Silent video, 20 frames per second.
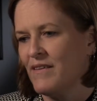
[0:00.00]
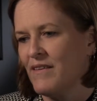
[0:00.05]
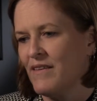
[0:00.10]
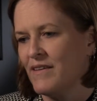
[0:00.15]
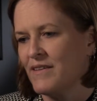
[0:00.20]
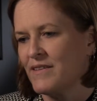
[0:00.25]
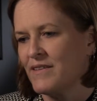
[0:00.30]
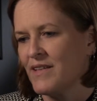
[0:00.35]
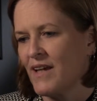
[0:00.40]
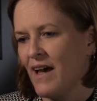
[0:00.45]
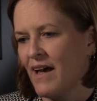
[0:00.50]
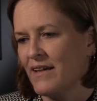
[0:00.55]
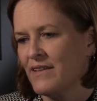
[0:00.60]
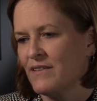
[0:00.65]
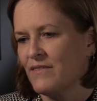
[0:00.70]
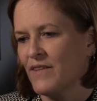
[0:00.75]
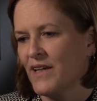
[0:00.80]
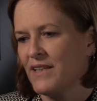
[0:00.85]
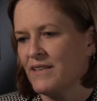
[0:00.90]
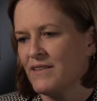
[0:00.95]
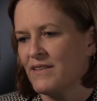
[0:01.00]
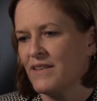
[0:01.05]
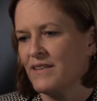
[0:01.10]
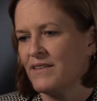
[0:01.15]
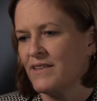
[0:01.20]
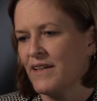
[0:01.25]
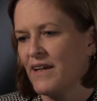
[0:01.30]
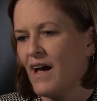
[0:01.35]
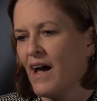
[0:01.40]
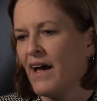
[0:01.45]
The size of
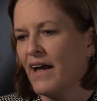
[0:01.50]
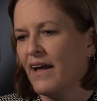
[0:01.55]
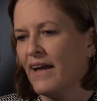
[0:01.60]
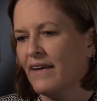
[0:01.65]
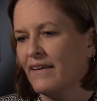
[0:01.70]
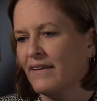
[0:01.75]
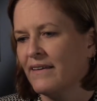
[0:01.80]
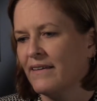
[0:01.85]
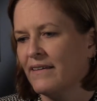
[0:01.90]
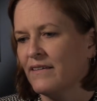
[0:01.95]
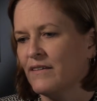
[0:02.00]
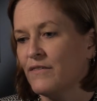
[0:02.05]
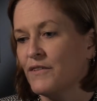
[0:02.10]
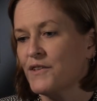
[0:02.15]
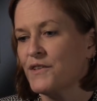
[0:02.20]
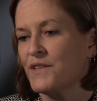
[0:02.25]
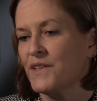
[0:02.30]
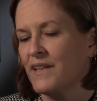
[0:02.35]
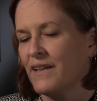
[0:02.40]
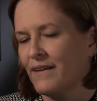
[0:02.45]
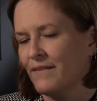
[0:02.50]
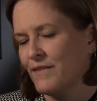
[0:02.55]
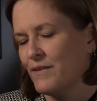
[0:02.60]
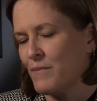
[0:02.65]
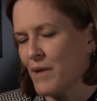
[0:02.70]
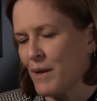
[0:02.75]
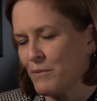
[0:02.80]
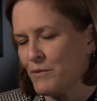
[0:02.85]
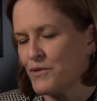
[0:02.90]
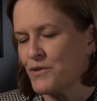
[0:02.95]
NCCI and the diversity of
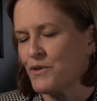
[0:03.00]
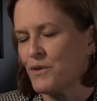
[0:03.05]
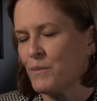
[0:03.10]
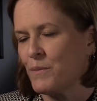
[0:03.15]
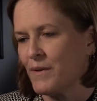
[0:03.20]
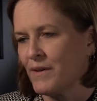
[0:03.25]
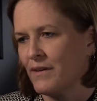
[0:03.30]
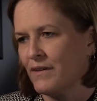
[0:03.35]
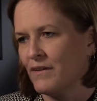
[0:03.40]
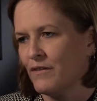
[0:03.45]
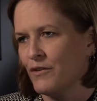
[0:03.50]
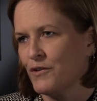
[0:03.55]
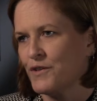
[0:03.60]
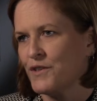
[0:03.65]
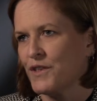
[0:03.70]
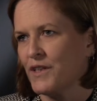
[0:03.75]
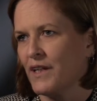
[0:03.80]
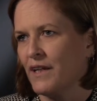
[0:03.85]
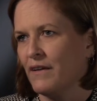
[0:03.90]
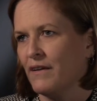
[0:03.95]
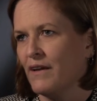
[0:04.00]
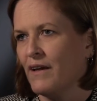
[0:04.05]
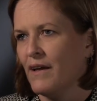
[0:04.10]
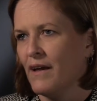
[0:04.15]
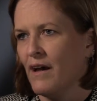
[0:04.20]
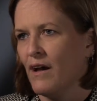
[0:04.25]
the membership and the diversity